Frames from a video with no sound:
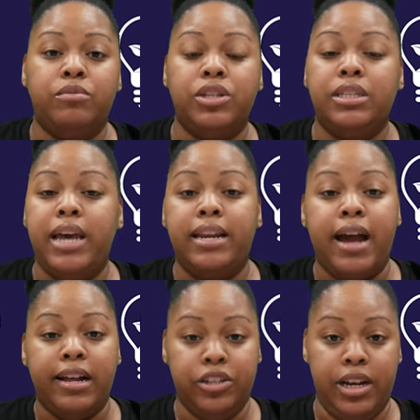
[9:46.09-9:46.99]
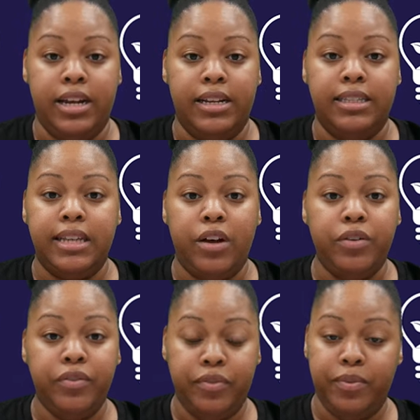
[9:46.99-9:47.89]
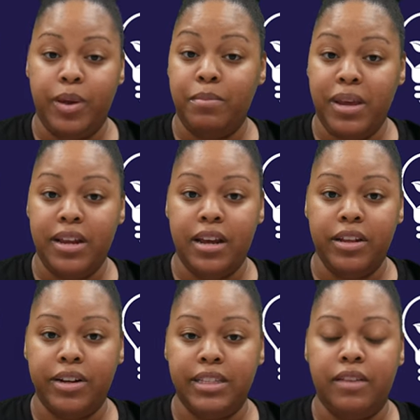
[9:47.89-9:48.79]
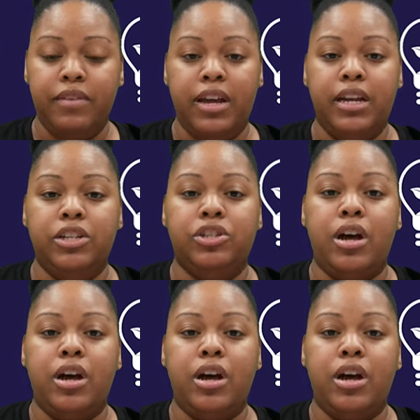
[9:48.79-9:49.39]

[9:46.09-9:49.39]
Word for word: just technology in itself can be another disadvantage.